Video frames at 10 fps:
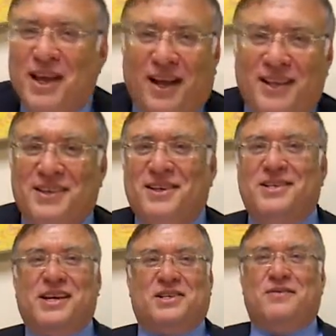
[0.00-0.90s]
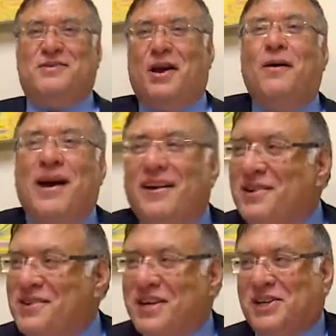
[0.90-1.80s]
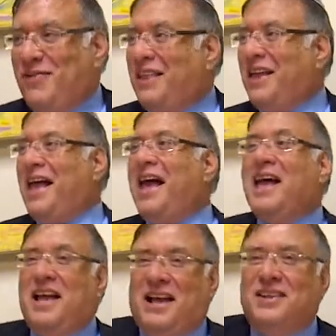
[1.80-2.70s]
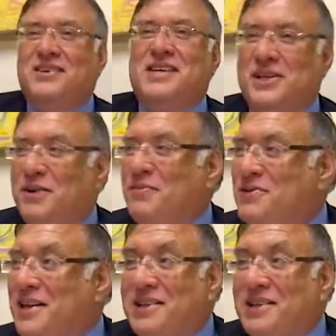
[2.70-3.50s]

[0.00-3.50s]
a little section of Zohar, a little section of Halakha, a little section of Musa.